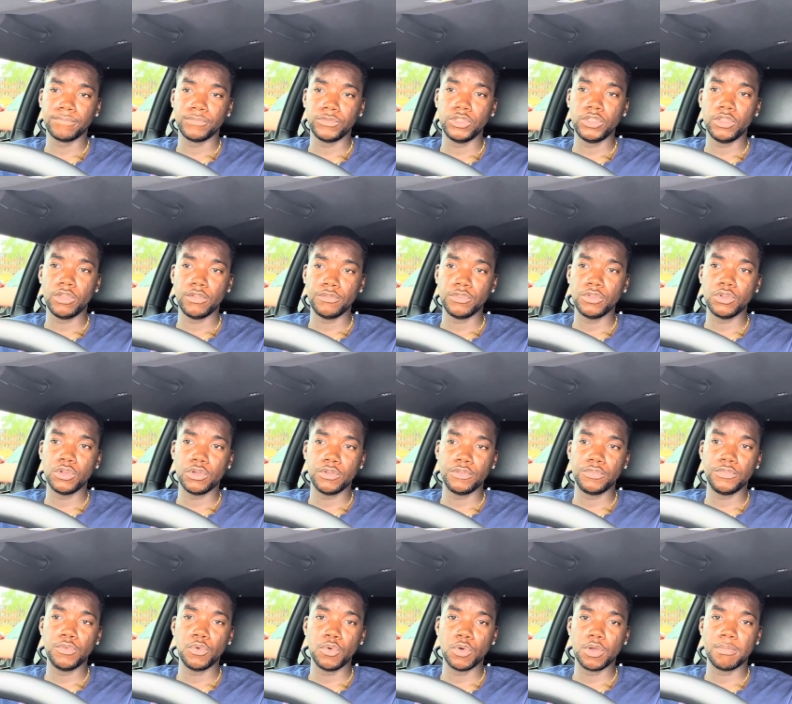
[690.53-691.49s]
you know you know
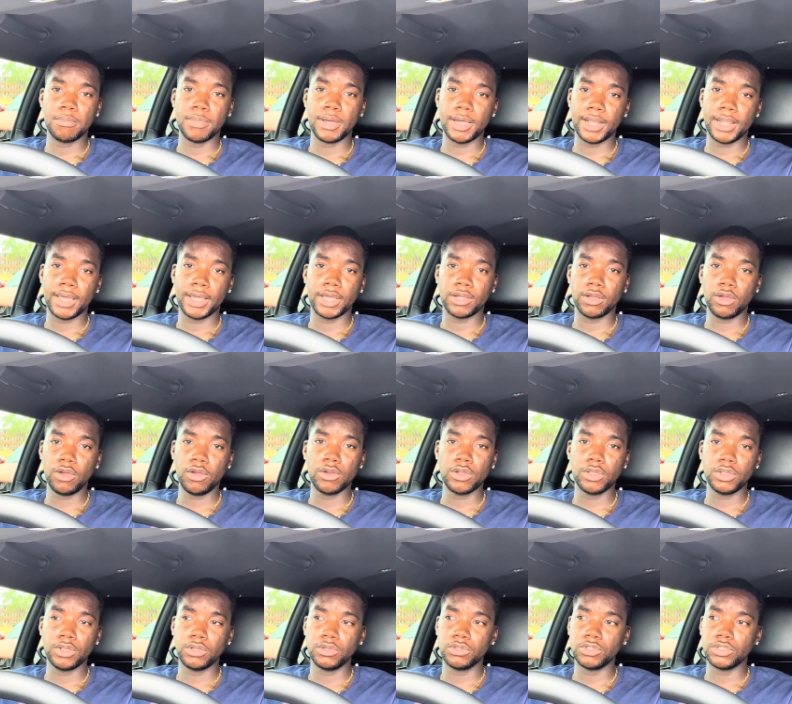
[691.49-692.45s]
if you want to buy that car
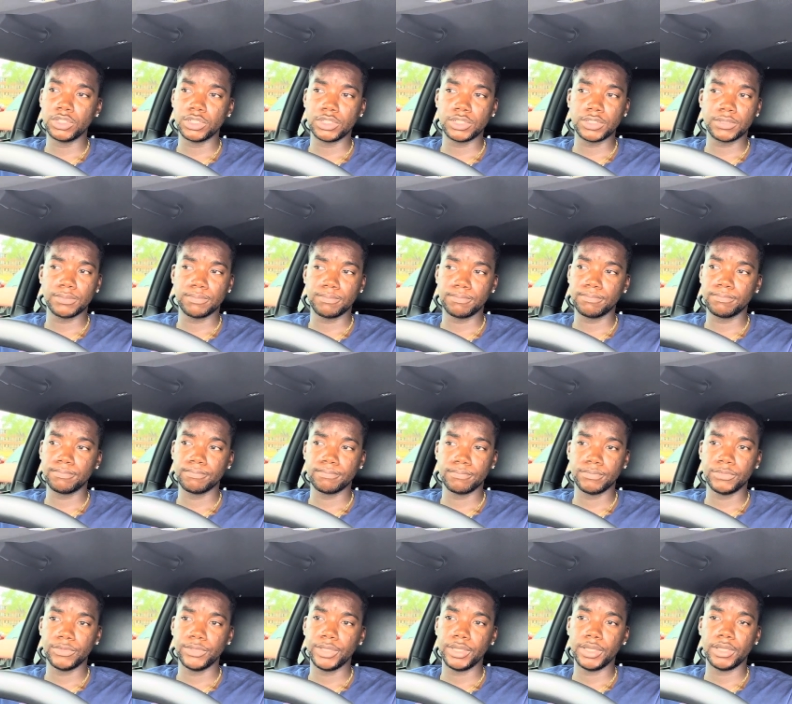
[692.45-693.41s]
you know just
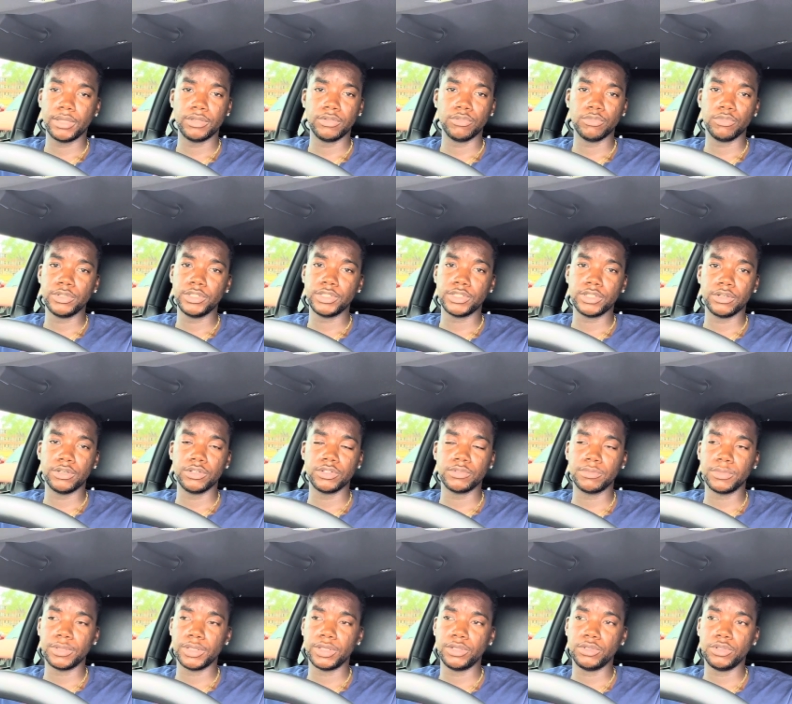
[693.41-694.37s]
yeah research
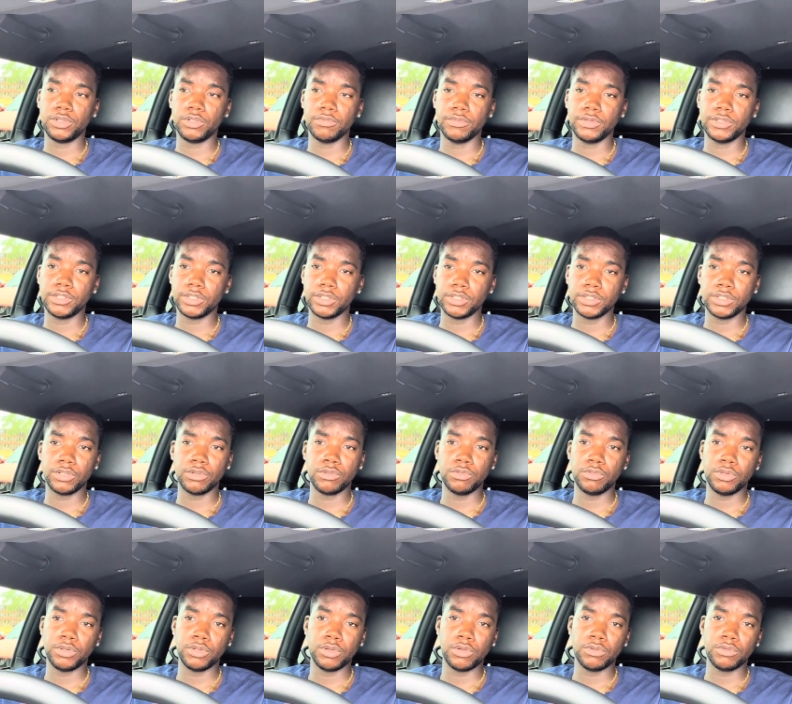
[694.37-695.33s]
man do your research
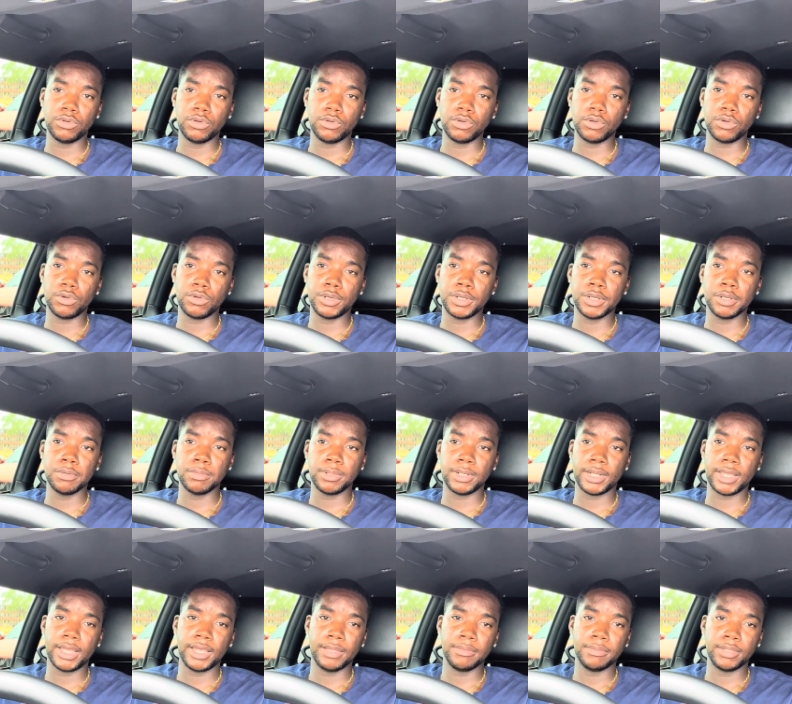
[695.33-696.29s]
don't don't don't go in there
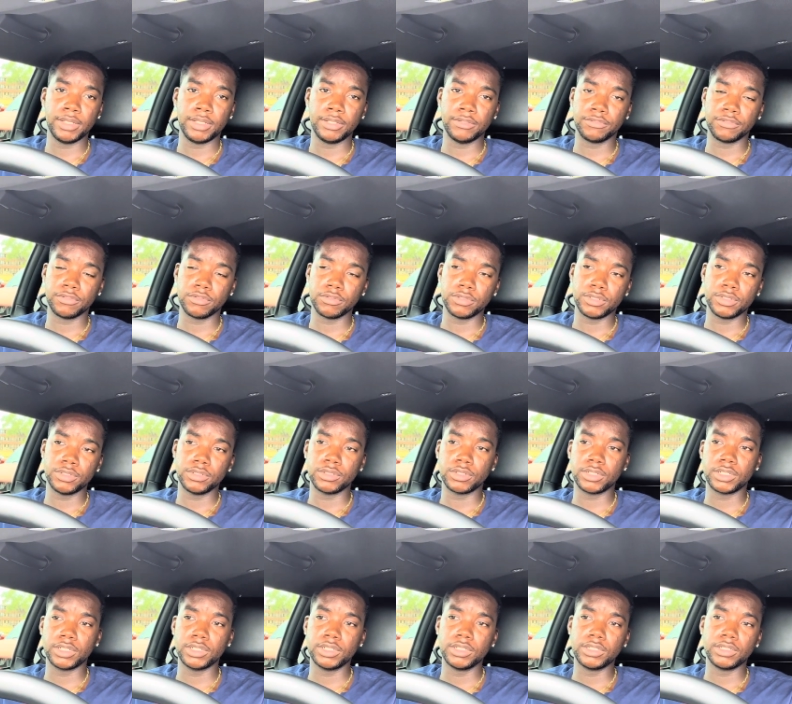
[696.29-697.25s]
blind man for real
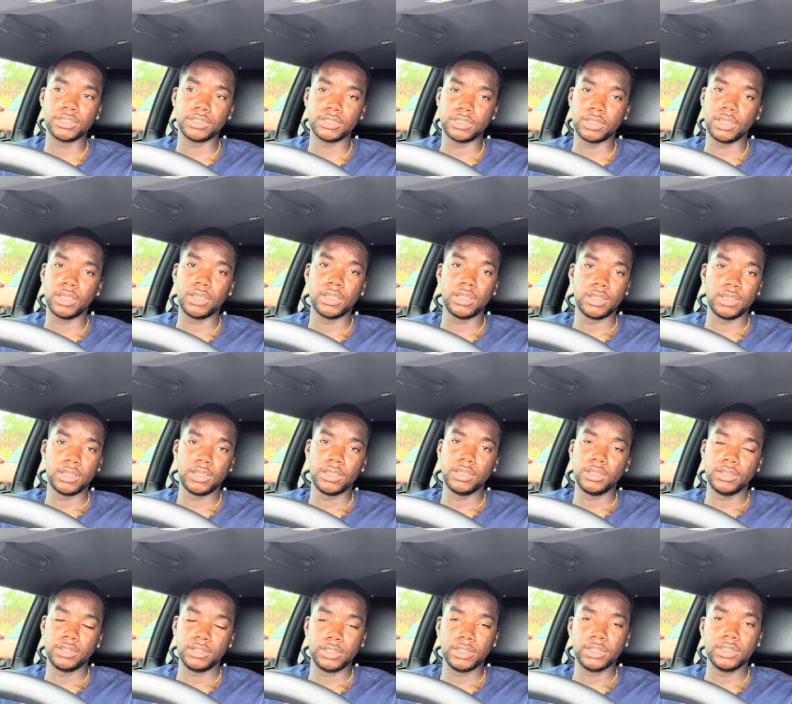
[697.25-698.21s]
because
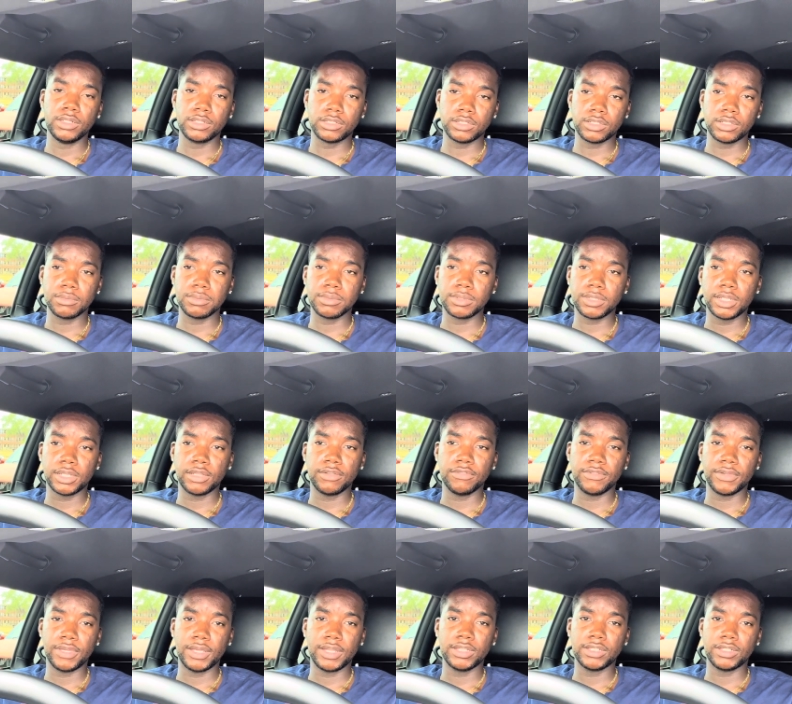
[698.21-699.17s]
dealerships take
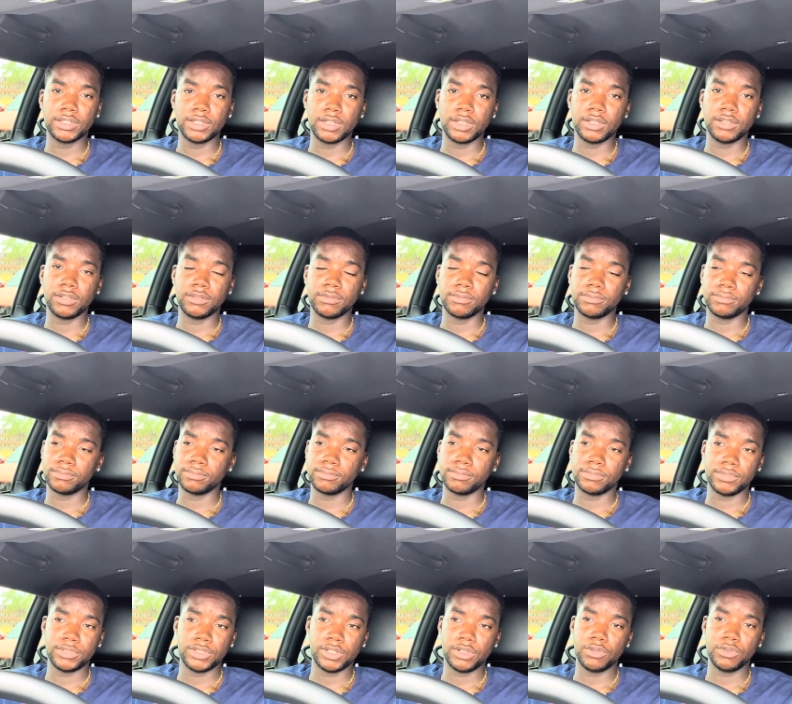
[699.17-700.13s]
advantage of
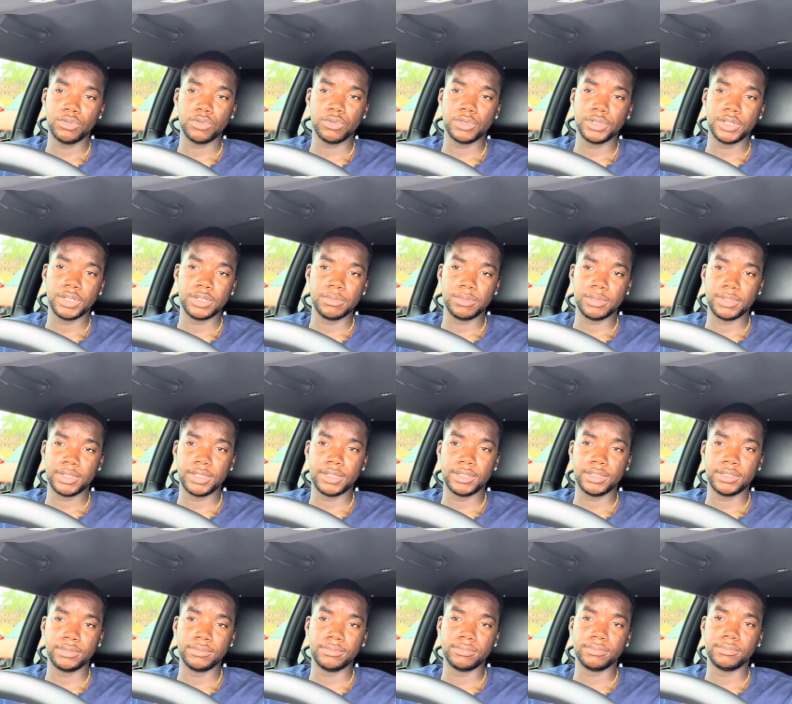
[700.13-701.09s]
that don't go in there
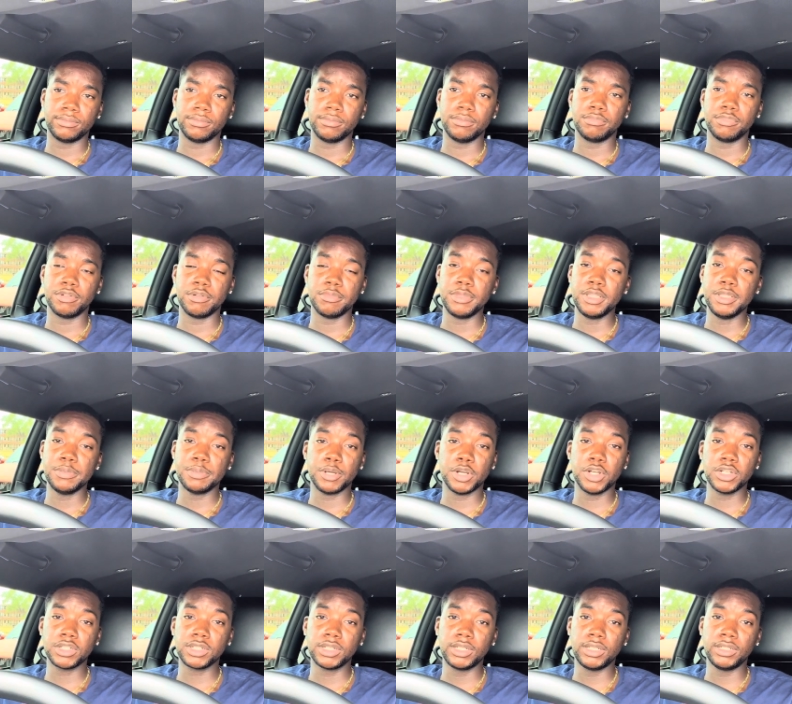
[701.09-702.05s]
blind but me
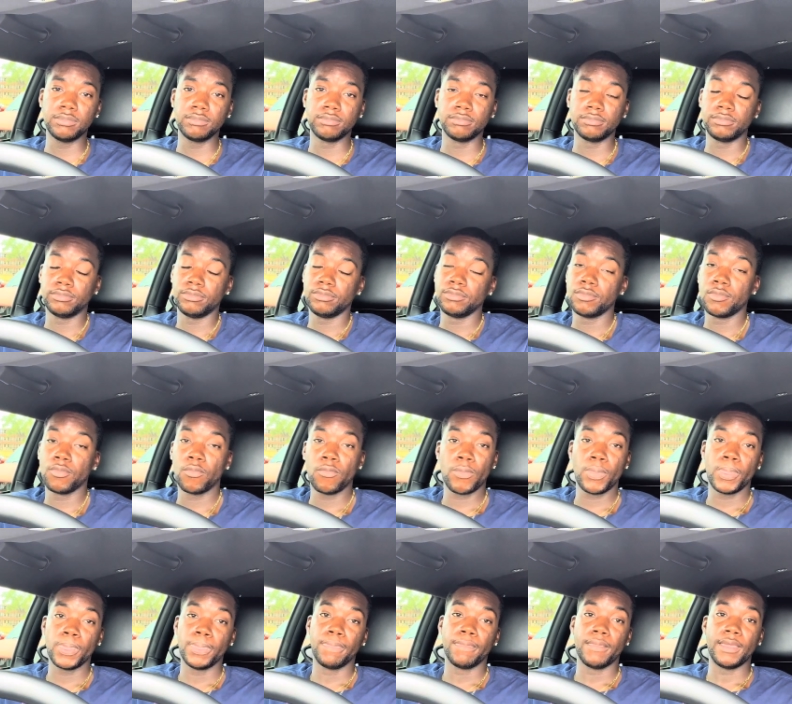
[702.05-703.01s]
personally
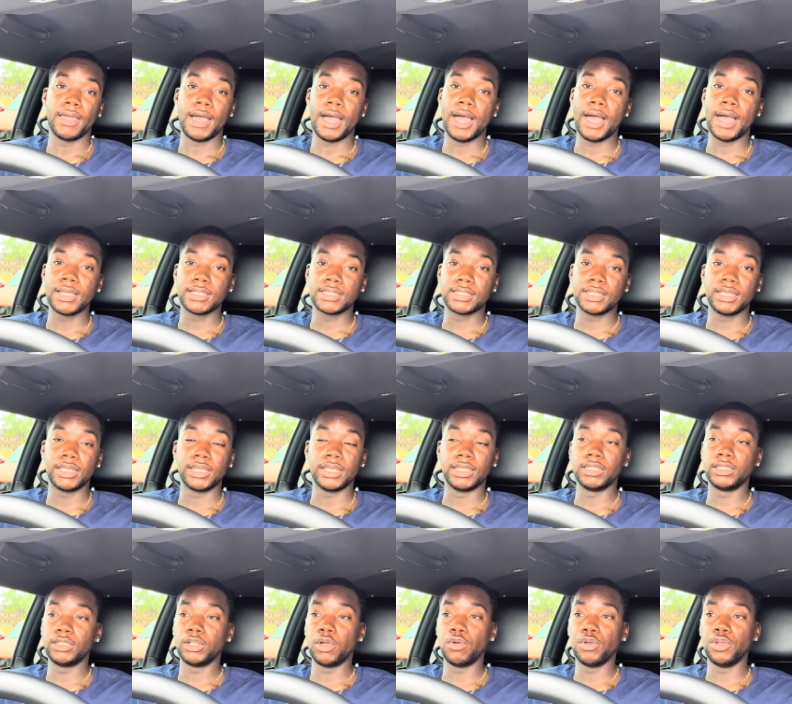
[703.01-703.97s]
i
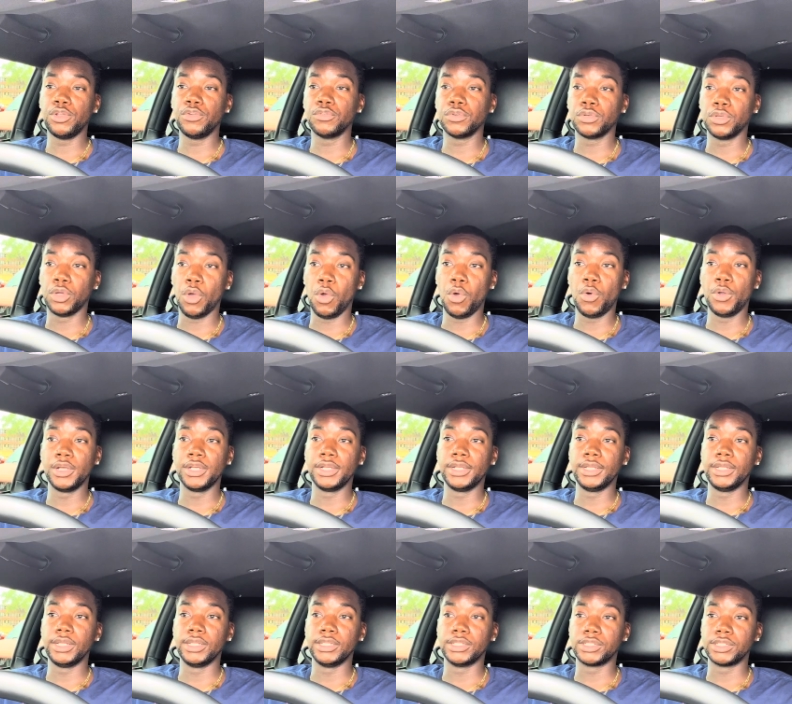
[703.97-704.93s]
say don't even own a
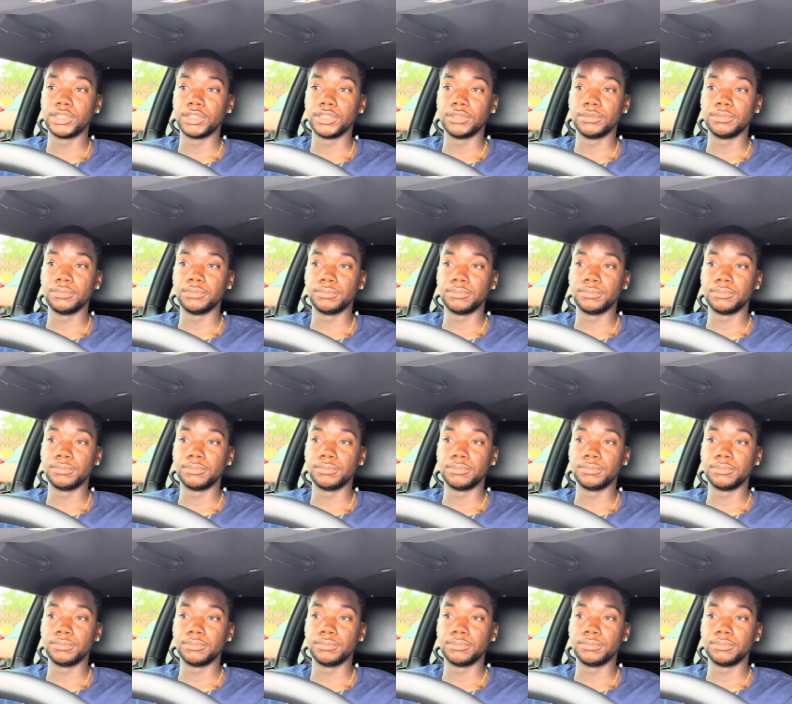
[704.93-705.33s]
dealership